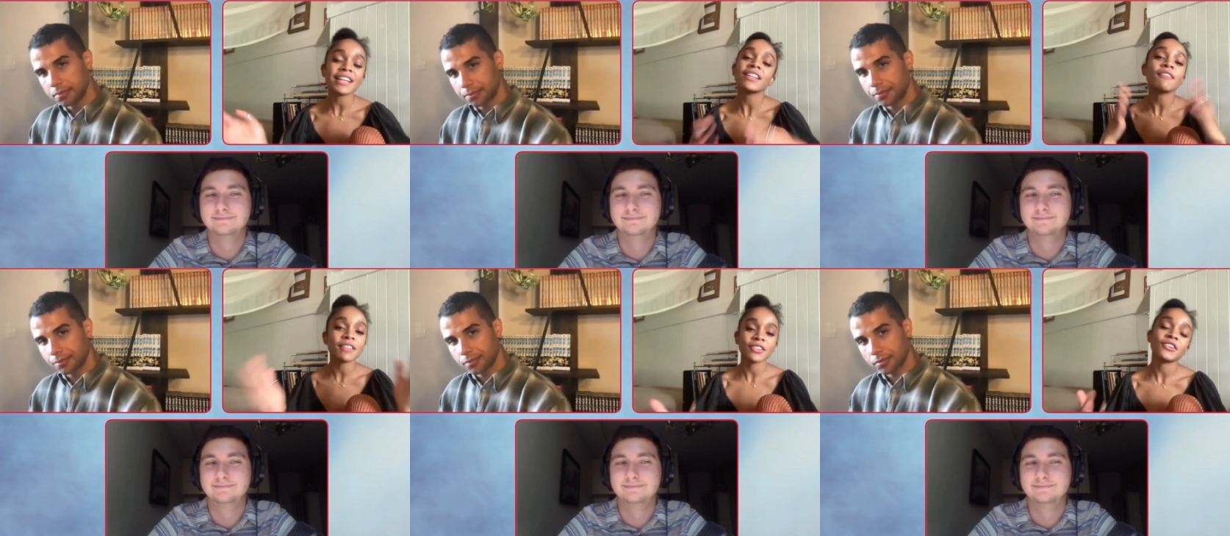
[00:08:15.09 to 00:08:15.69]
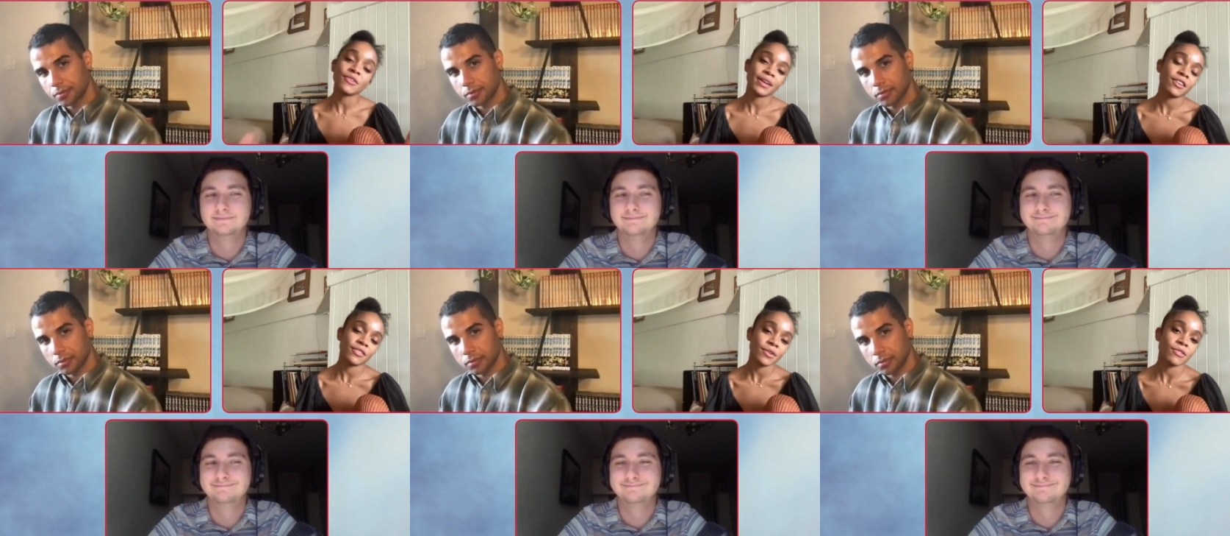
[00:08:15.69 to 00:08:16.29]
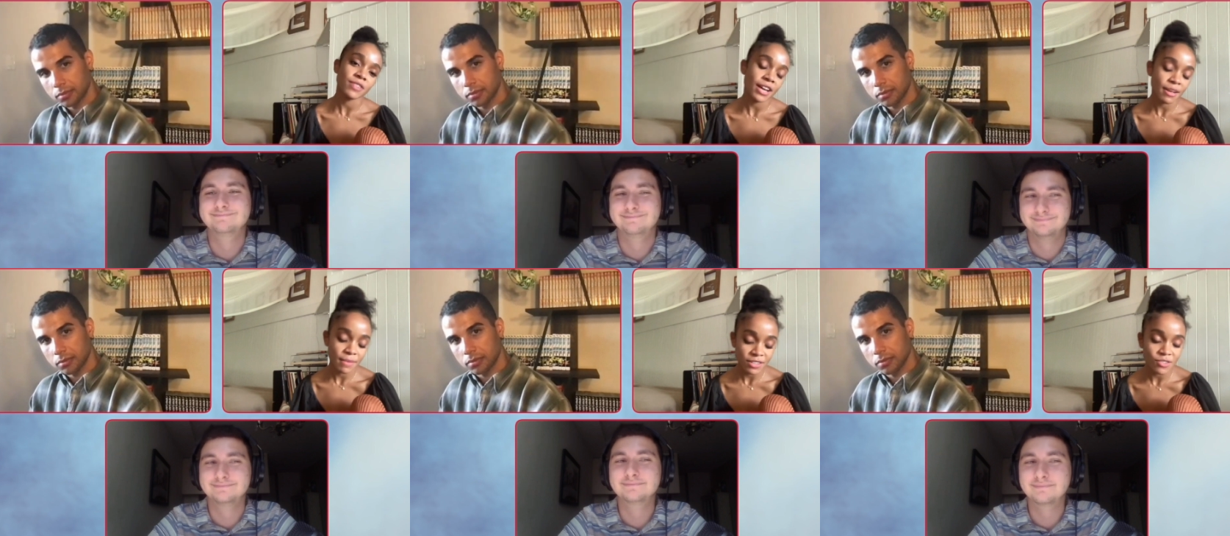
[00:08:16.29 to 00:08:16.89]
Speaker 1: I love that they're doing it on their own
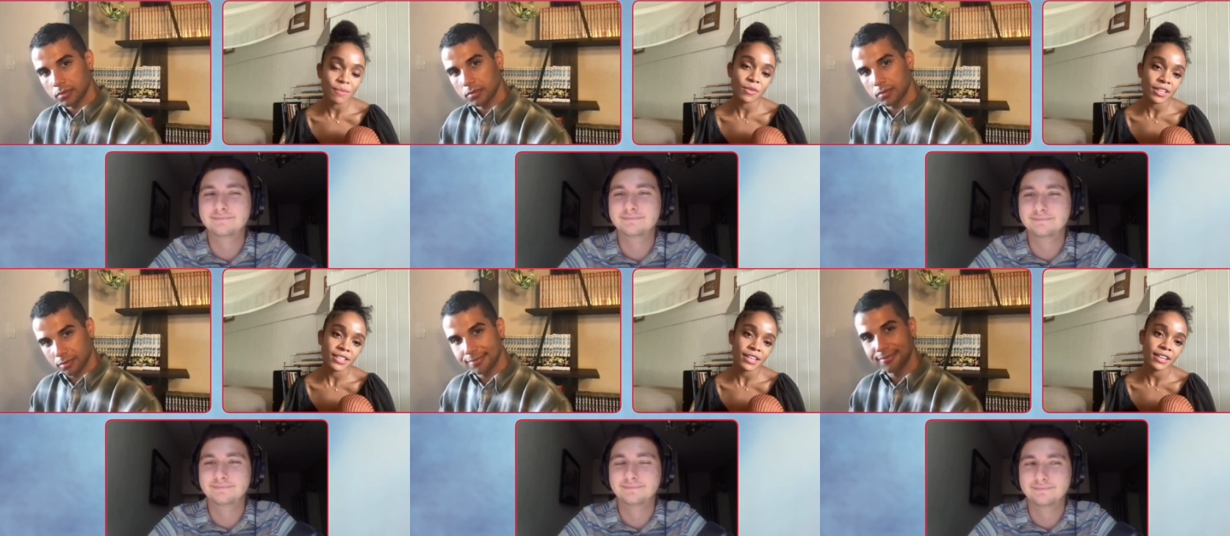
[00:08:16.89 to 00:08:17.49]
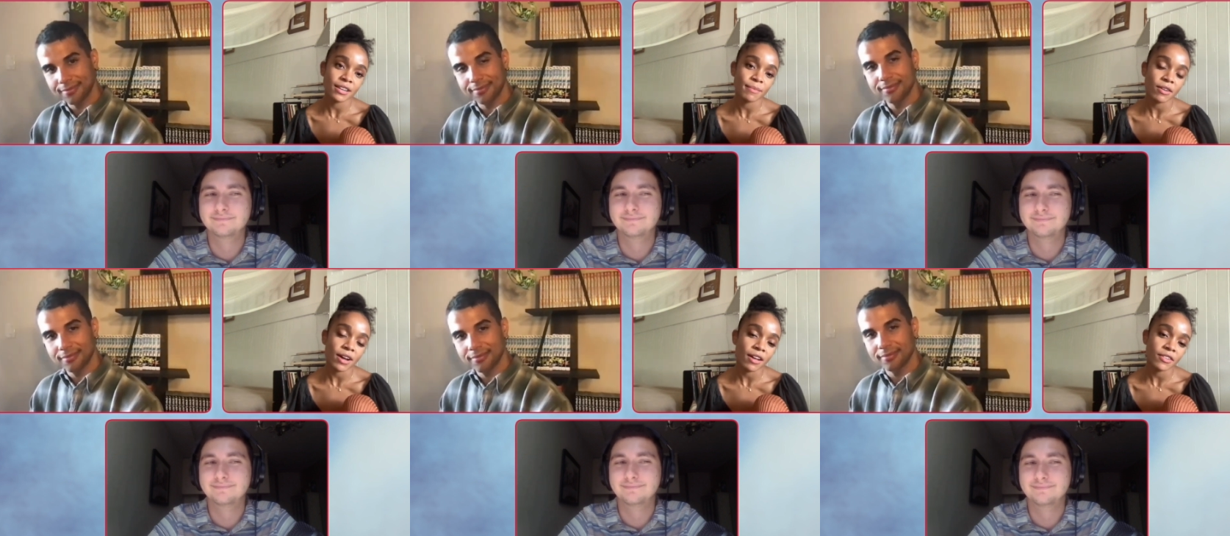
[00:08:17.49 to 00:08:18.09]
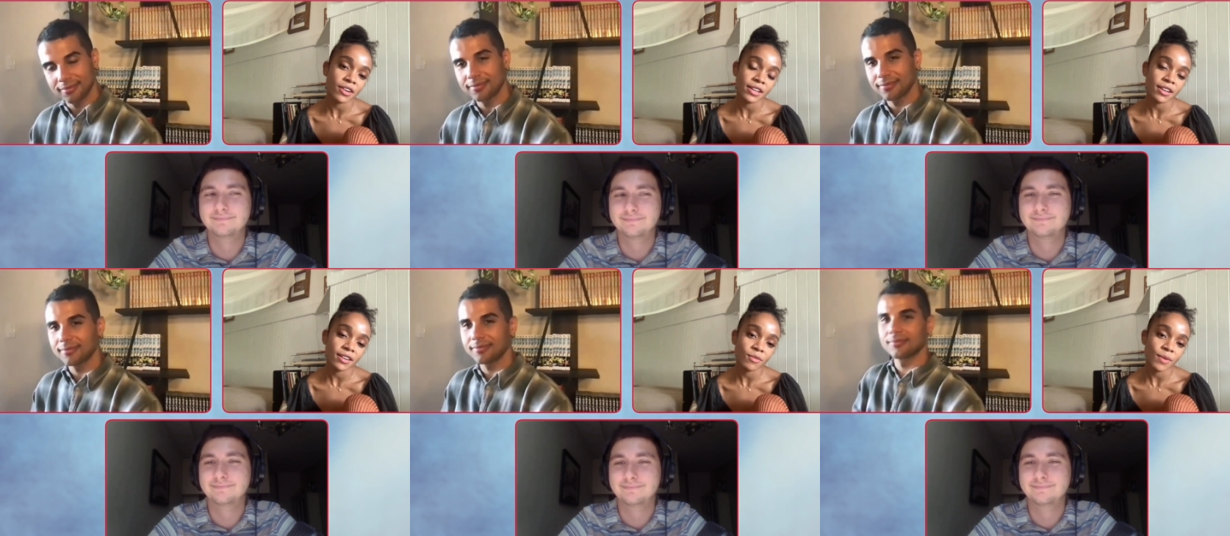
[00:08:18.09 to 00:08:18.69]
time. And so I'm really excited
Speaker 2: about
Speaker 1: how they're
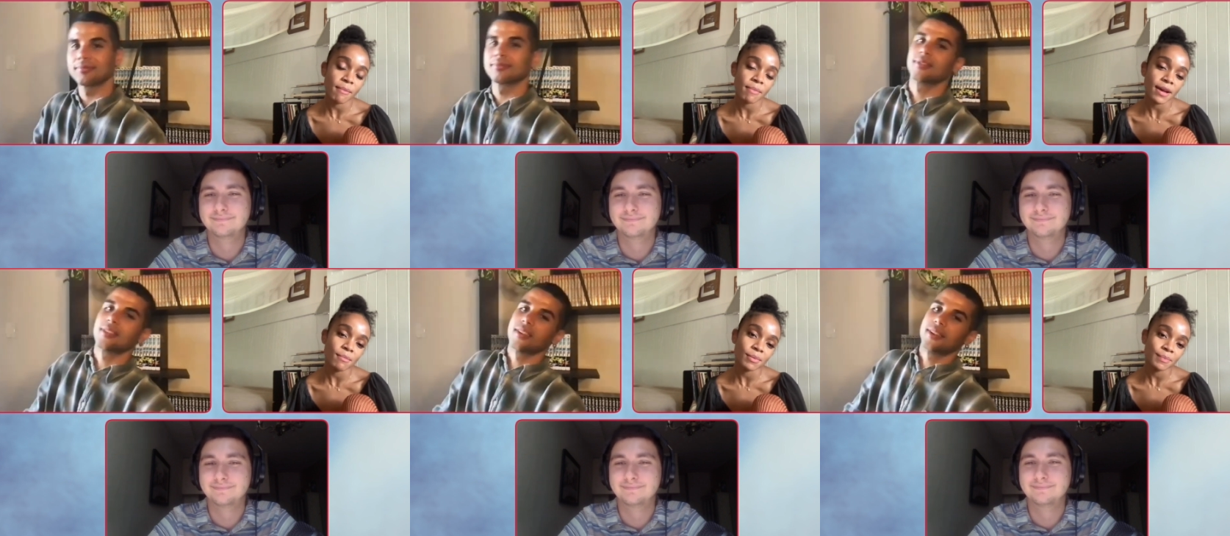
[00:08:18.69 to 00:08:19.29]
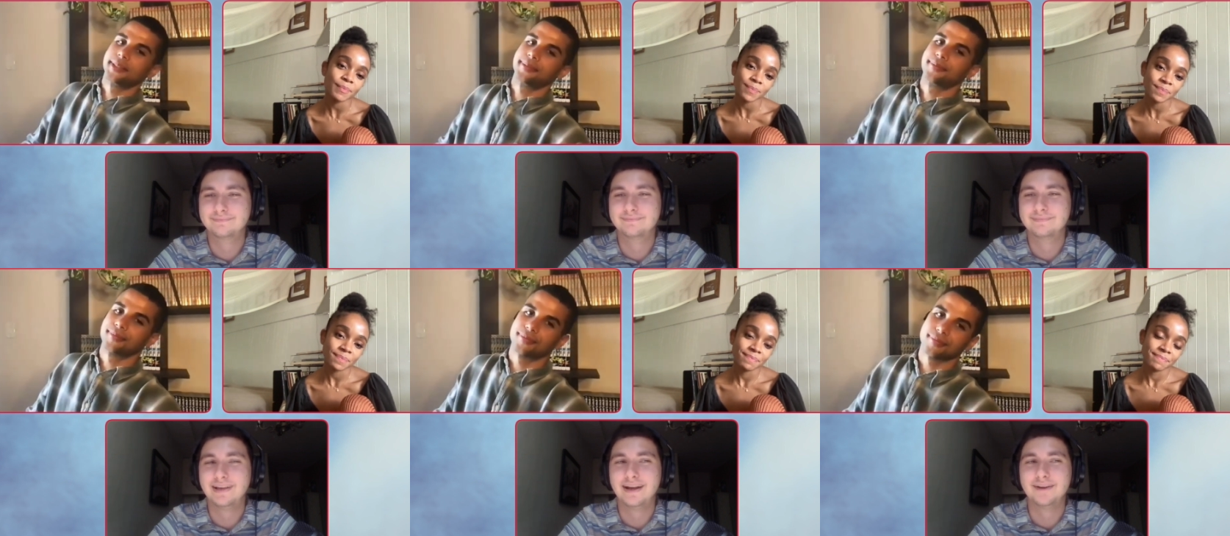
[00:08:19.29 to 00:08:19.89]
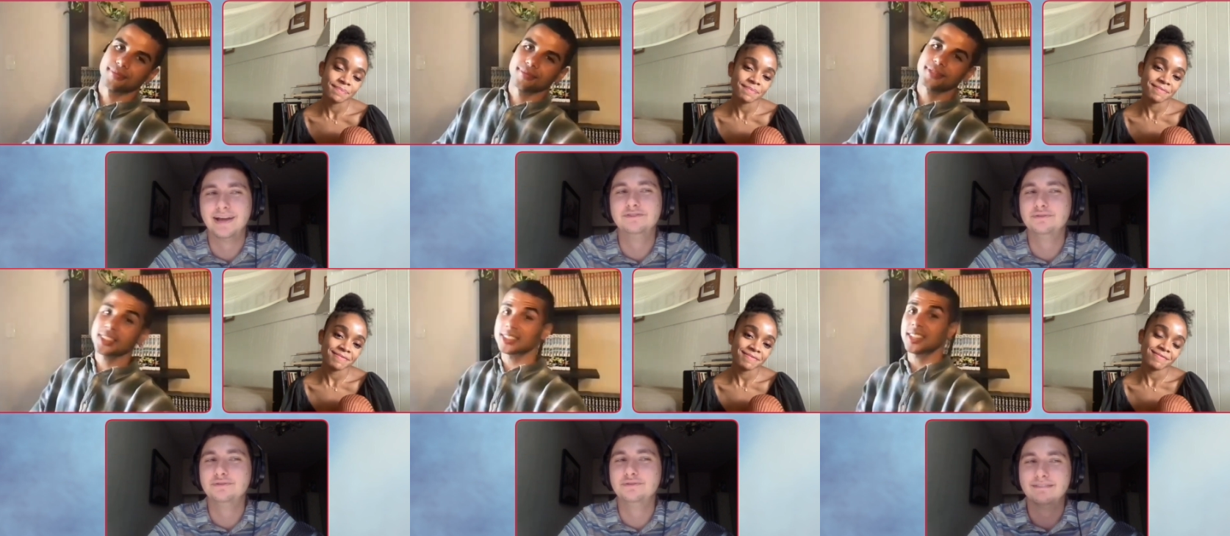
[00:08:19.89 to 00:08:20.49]
gonna wrap up. Yeah,
Speaker 2: and
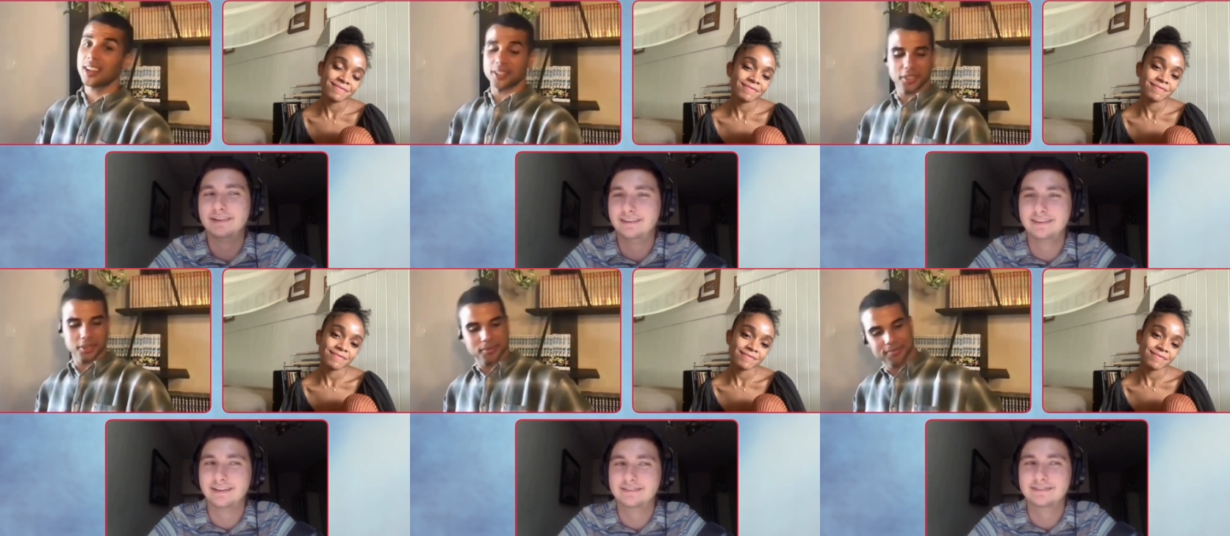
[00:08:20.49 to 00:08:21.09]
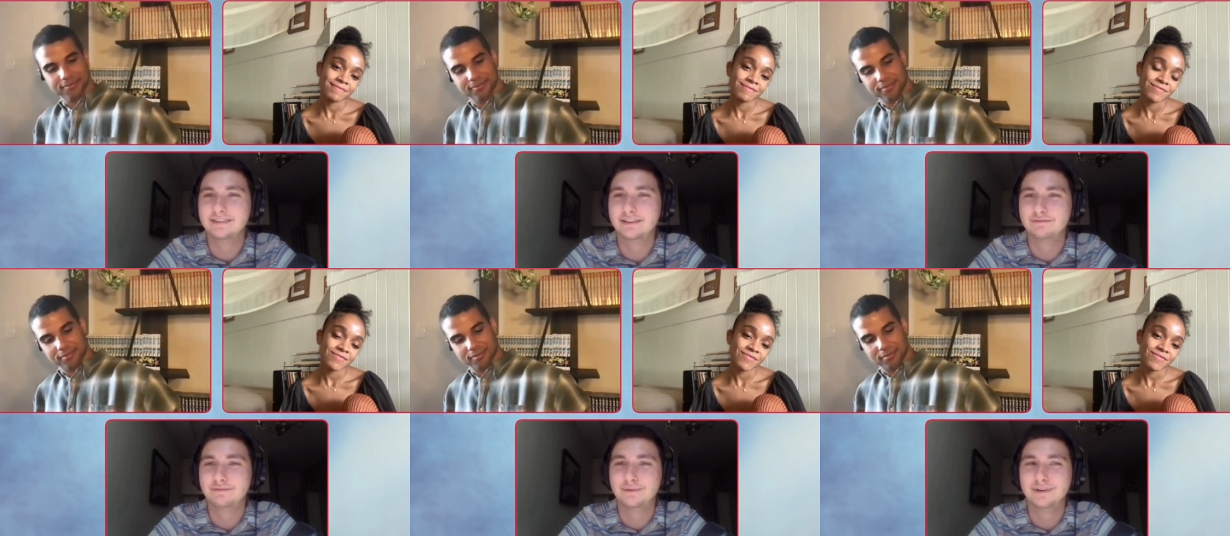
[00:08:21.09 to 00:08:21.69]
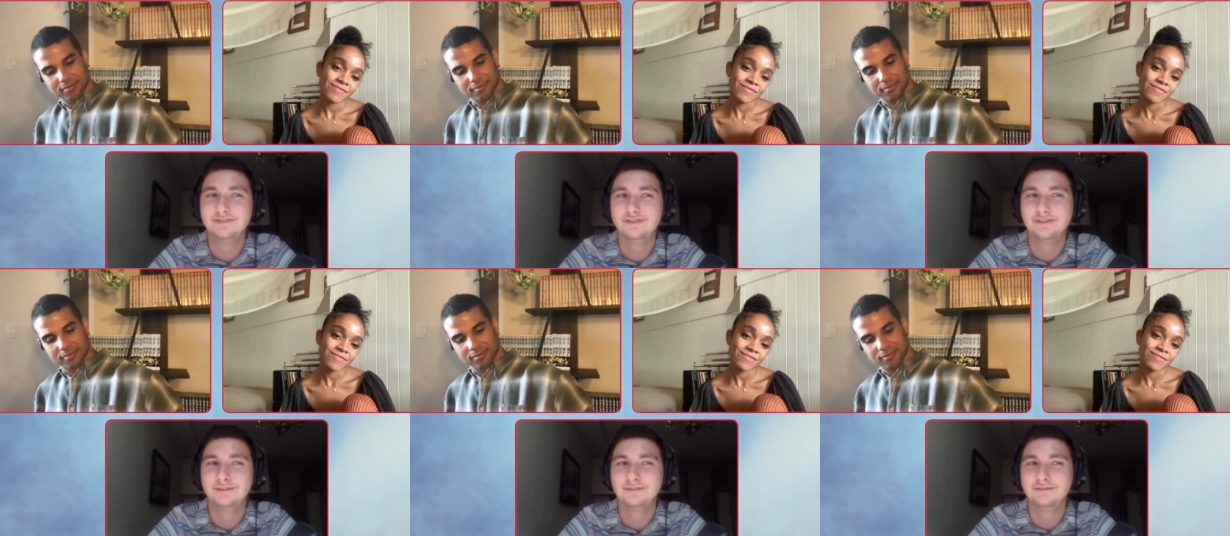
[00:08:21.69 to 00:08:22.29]
do we have anything else to look forward
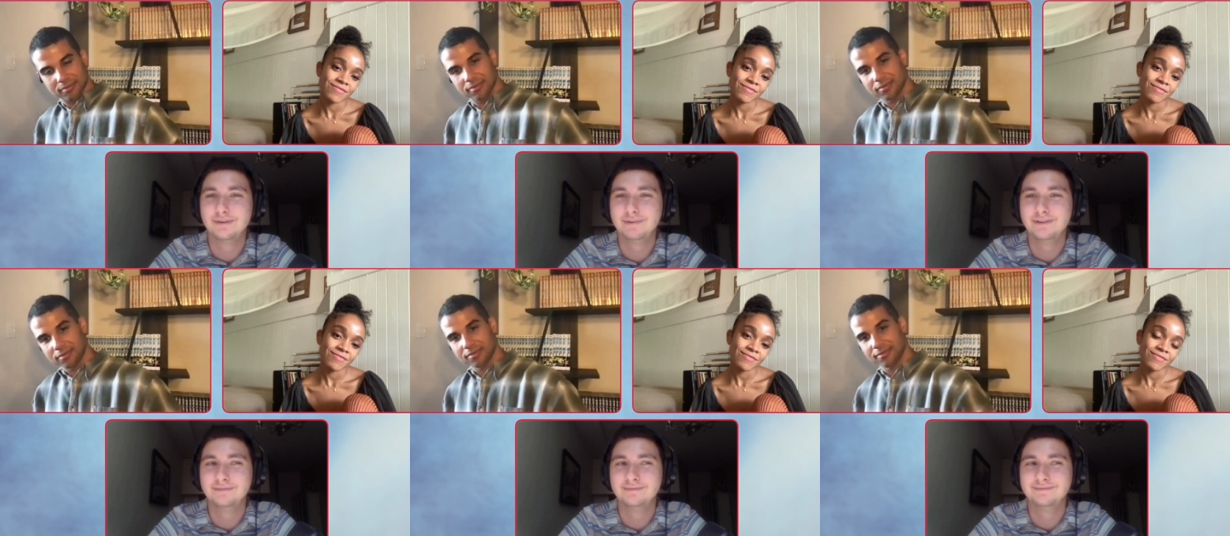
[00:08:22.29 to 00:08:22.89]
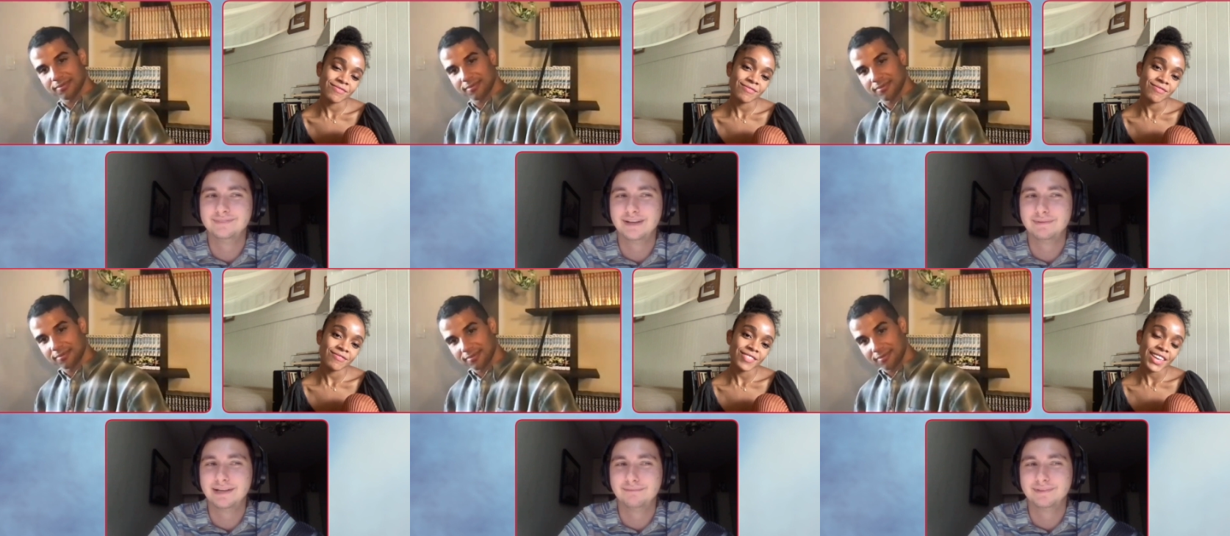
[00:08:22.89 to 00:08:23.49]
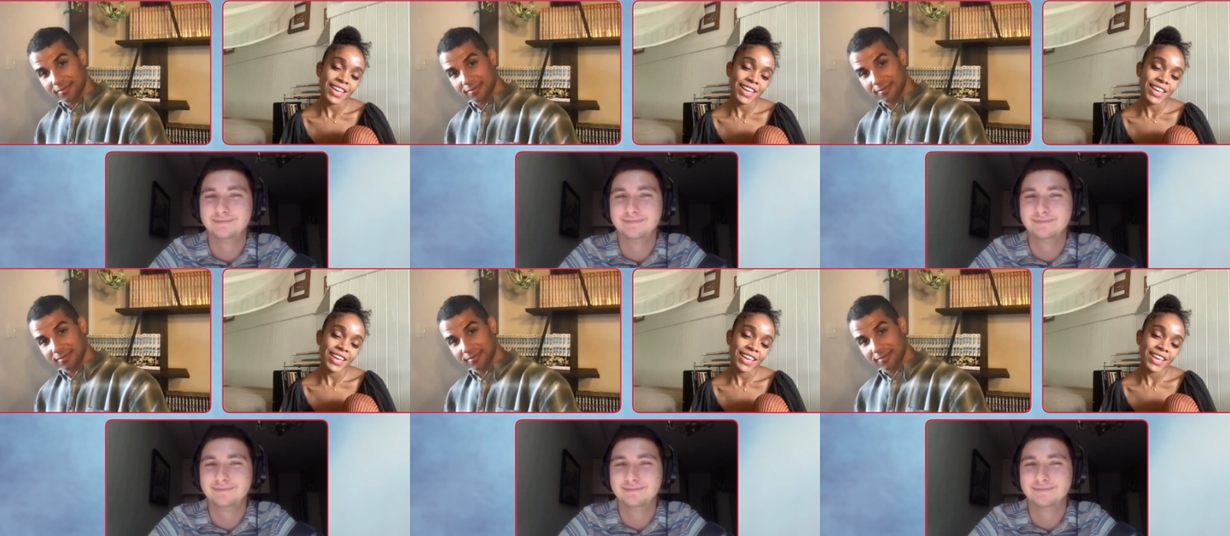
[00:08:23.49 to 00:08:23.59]
to from you coming up?